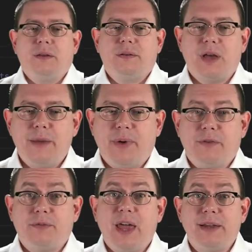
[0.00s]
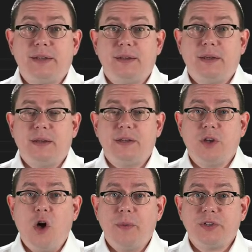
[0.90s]
Type of let is
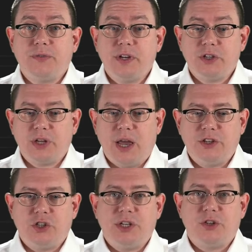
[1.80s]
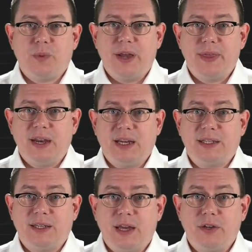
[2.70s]
almost finished. I just need to write that
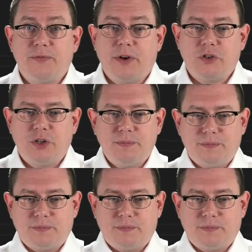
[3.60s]
extend function.